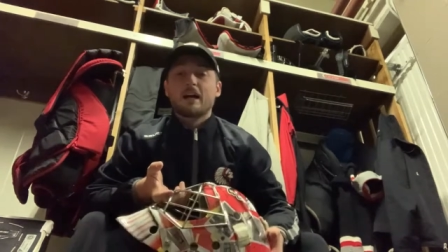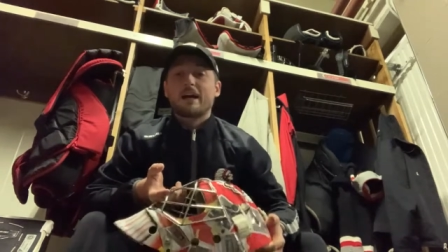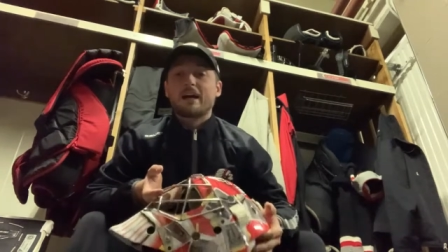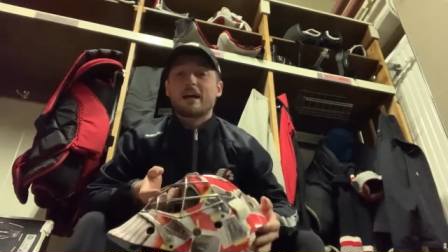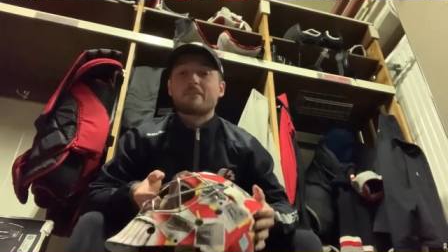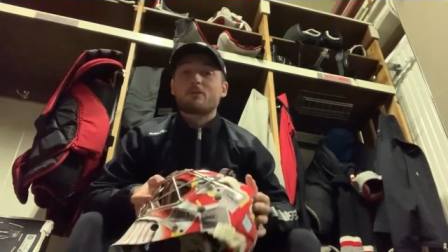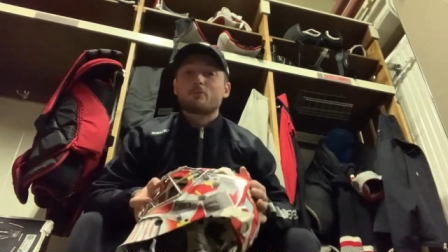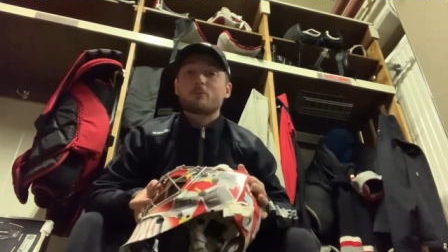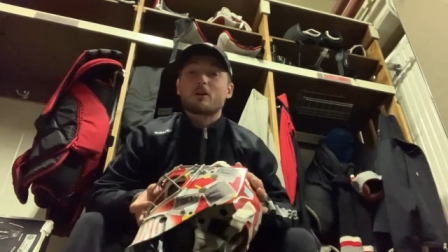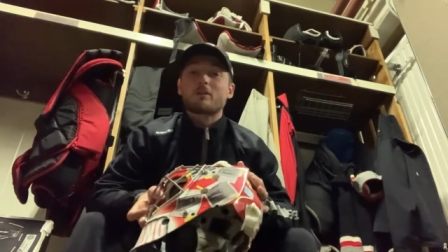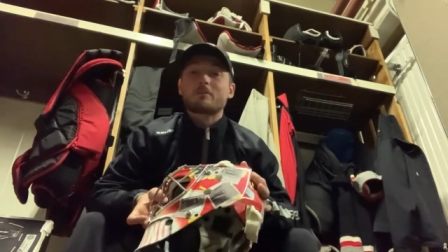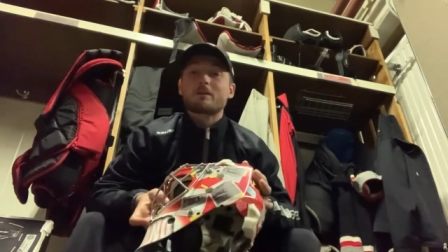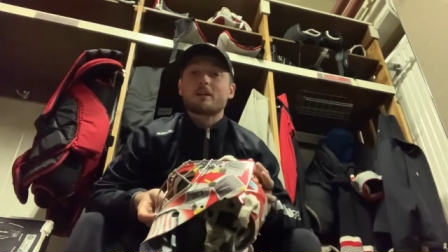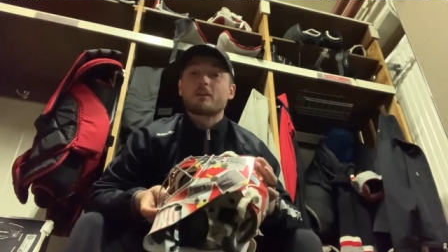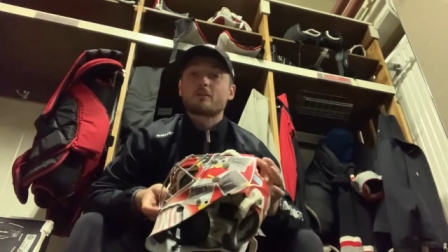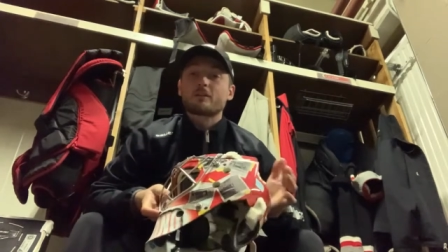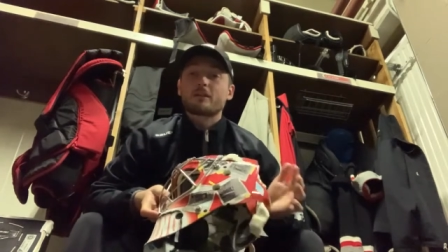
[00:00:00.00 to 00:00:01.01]
I have them with
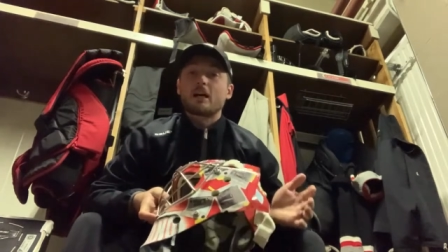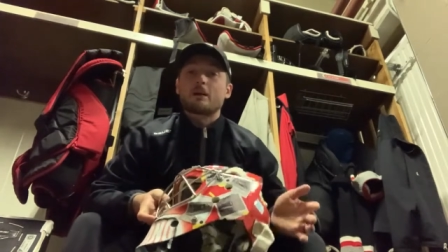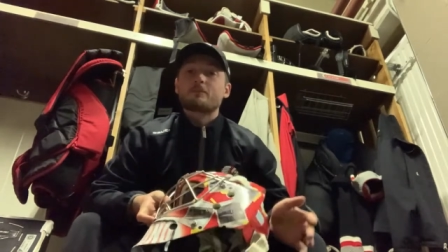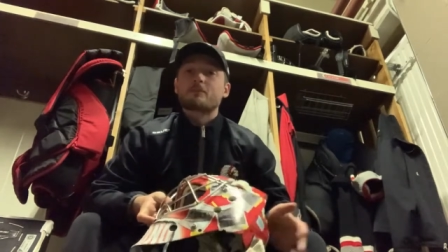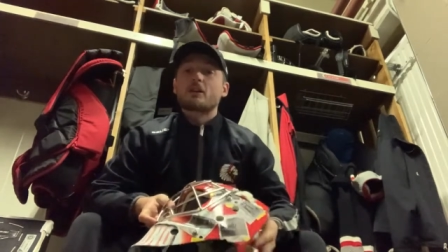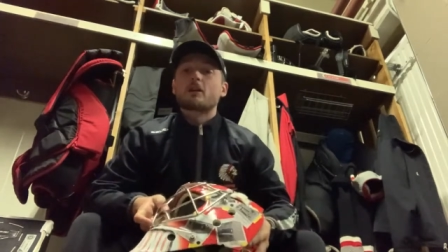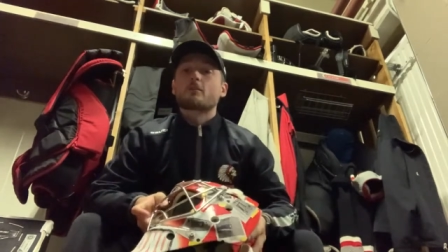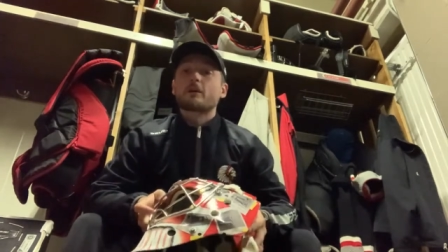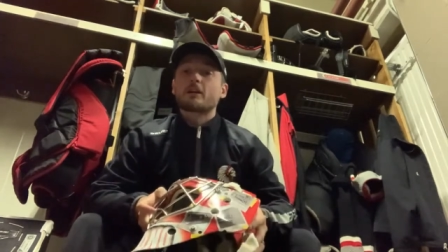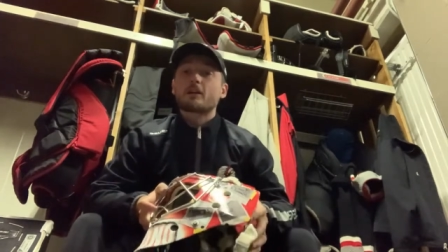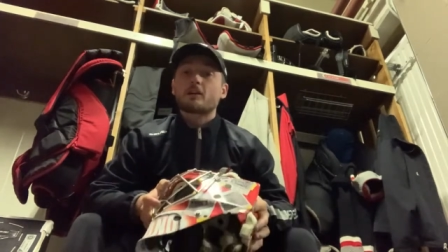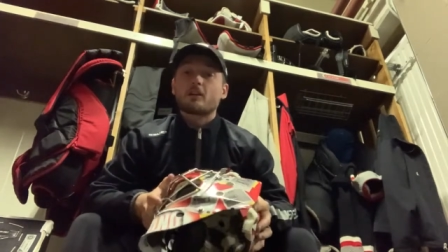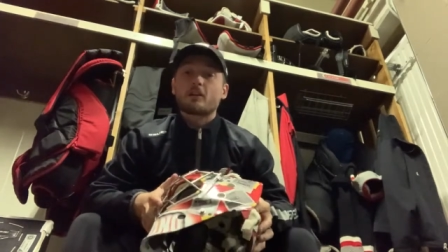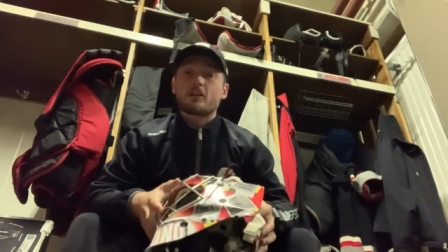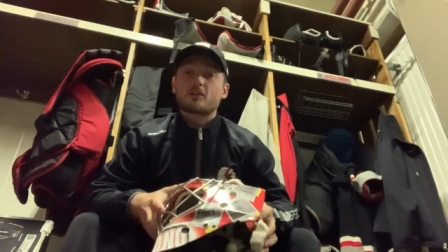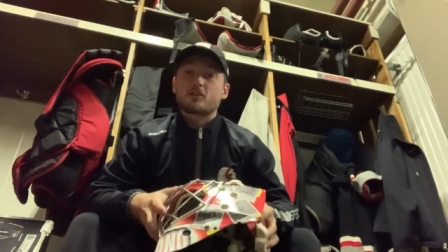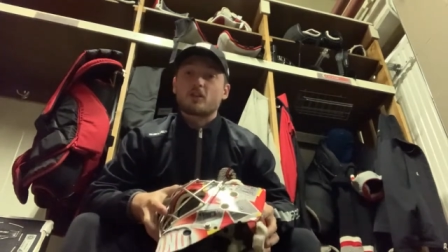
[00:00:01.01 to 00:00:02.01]
me at all times. They are my good
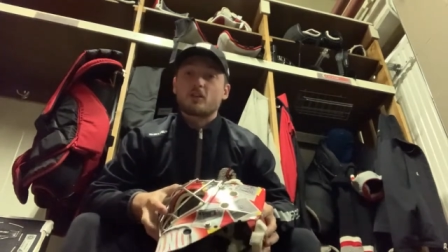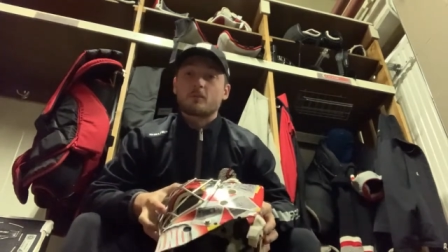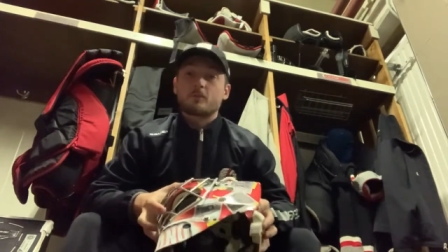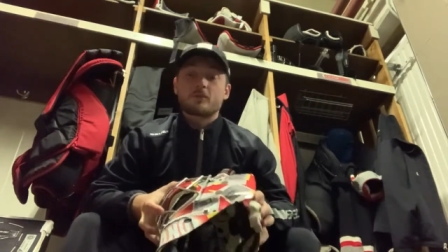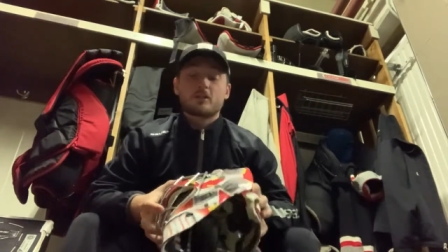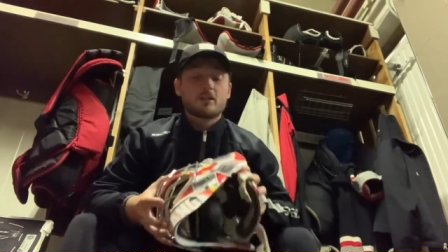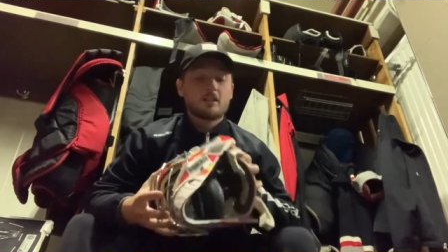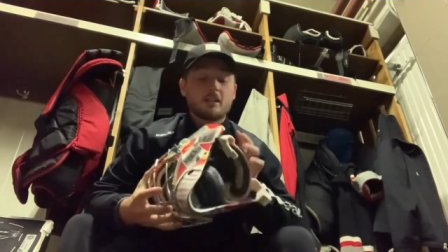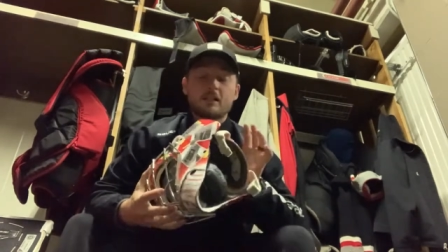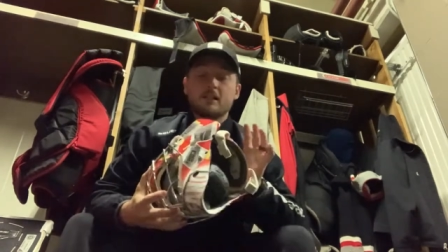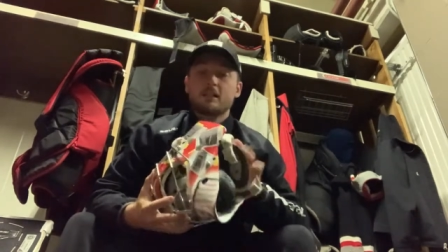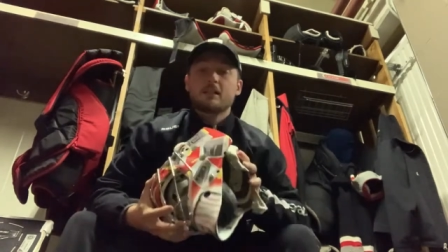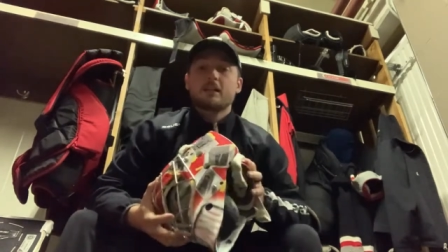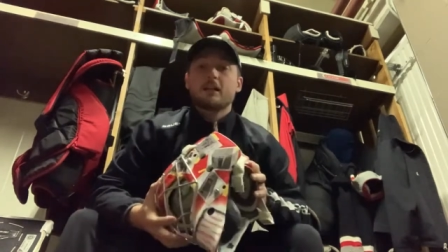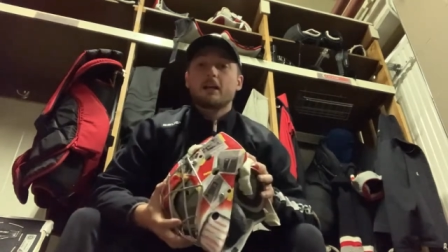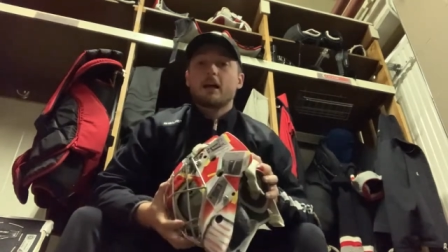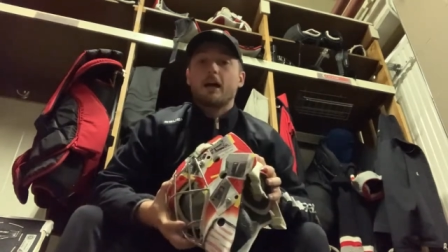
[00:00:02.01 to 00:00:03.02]
luck charms,
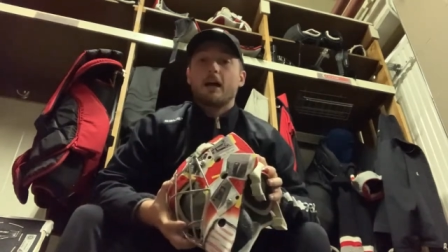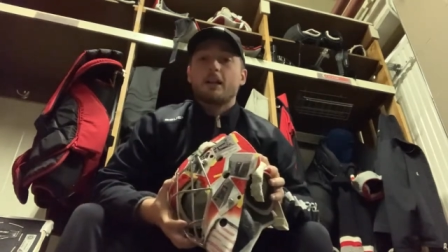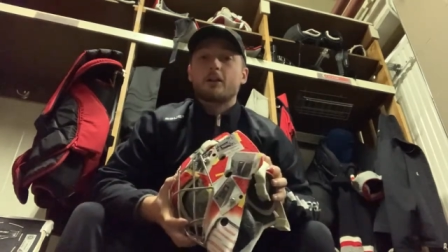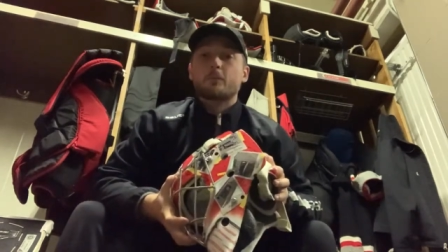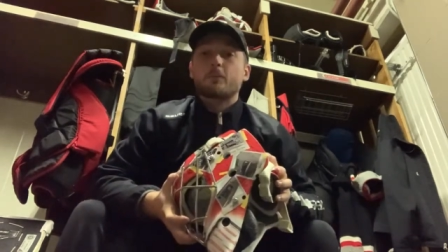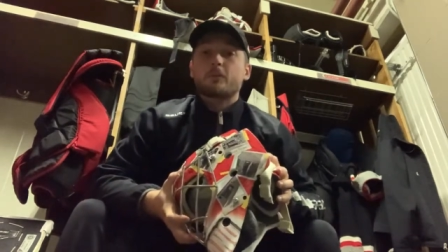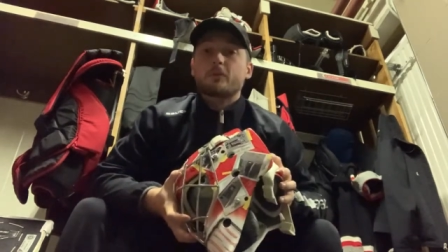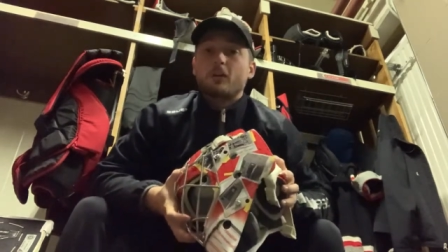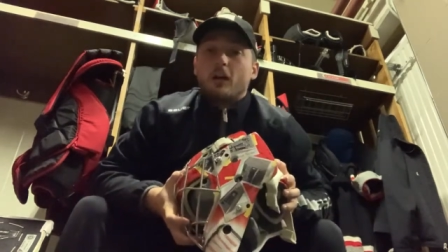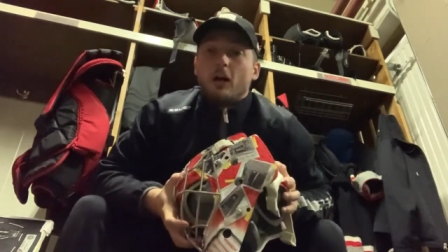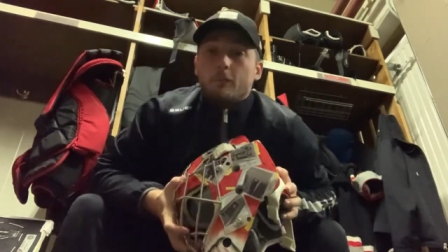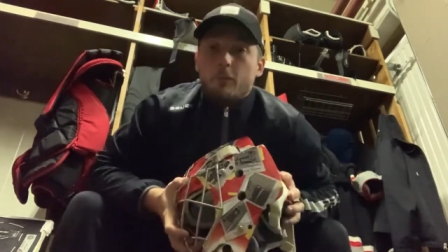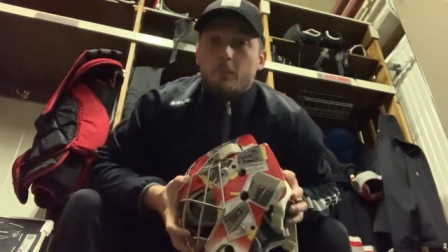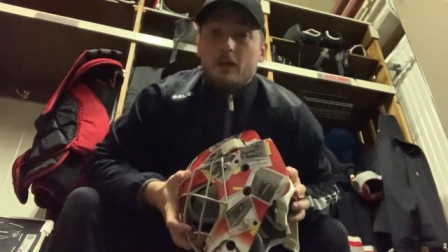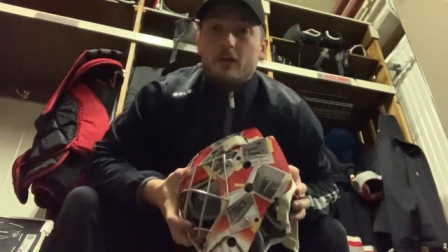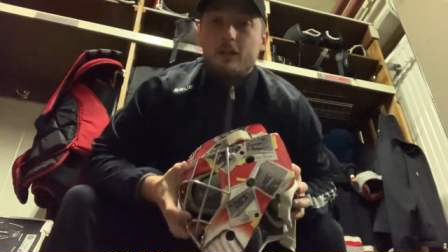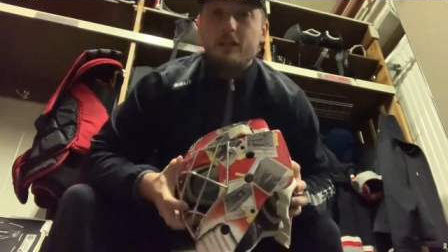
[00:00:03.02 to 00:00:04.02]
and they're helping me